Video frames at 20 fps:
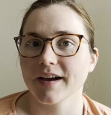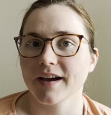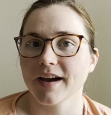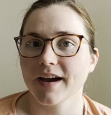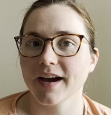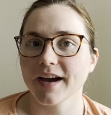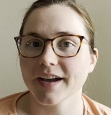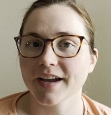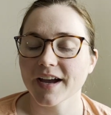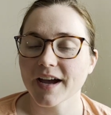
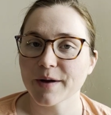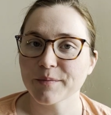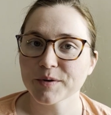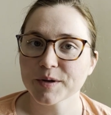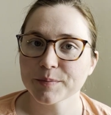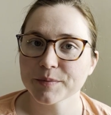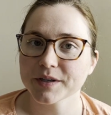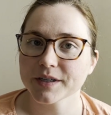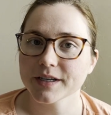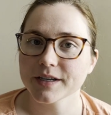Hi, I'm
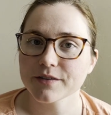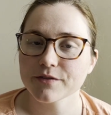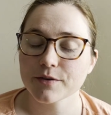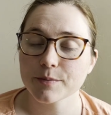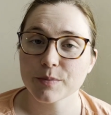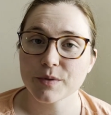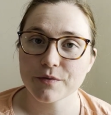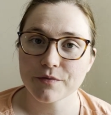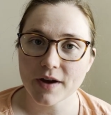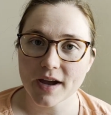Camilla
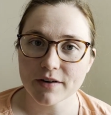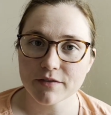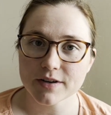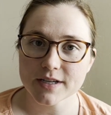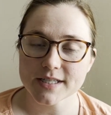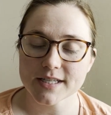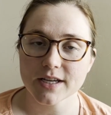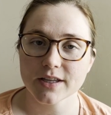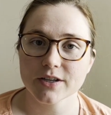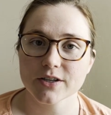from the Five
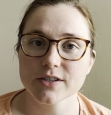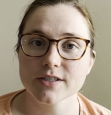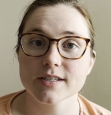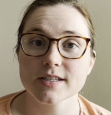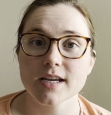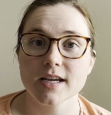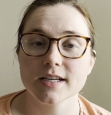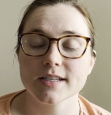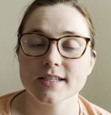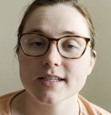Resellers,
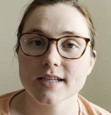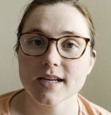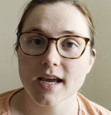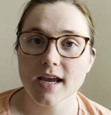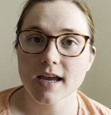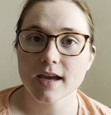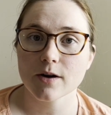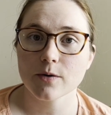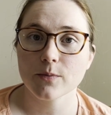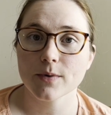and
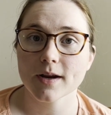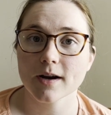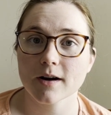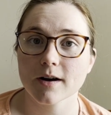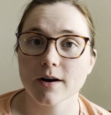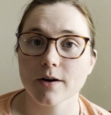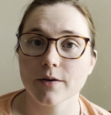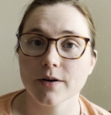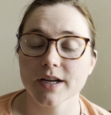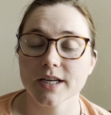today we are
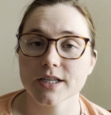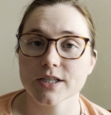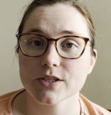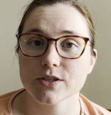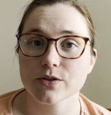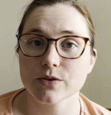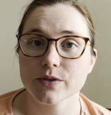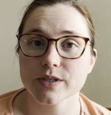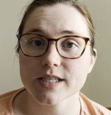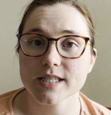going
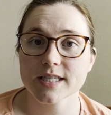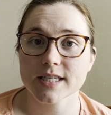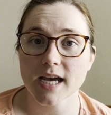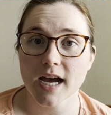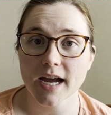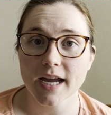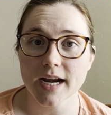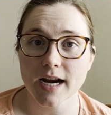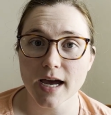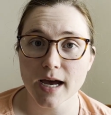to
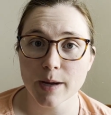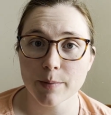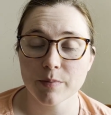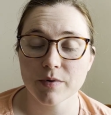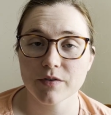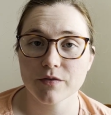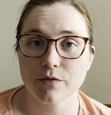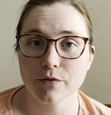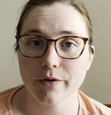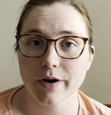sign up
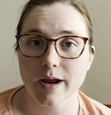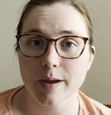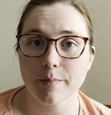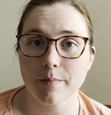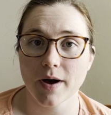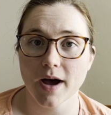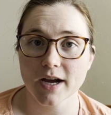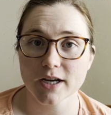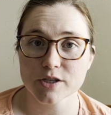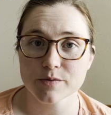for a
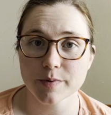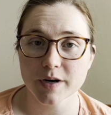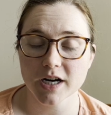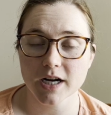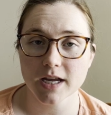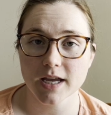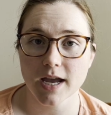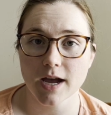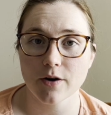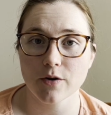Poshmark
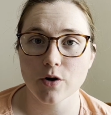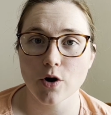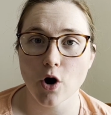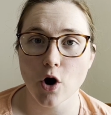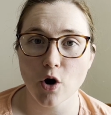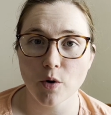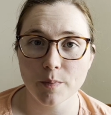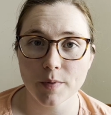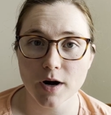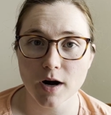account,
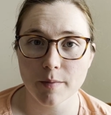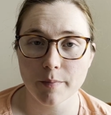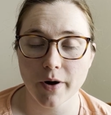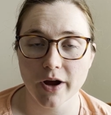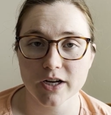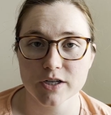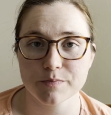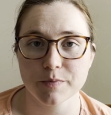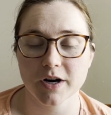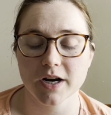open our
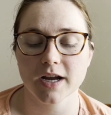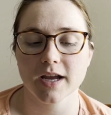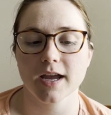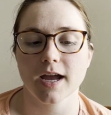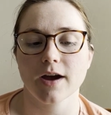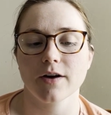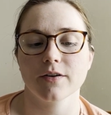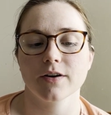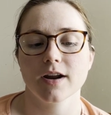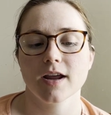Poshmark
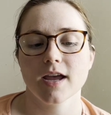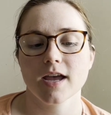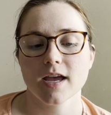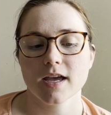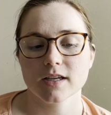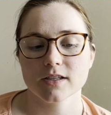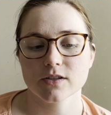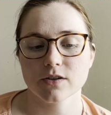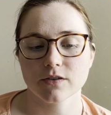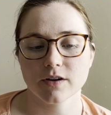account.
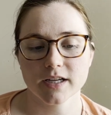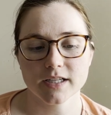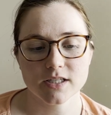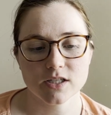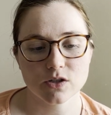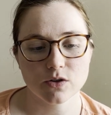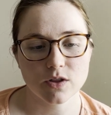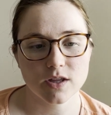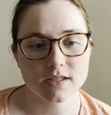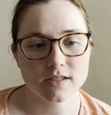So let's
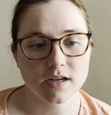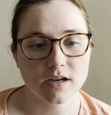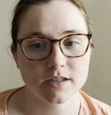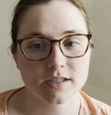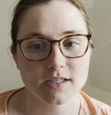do this all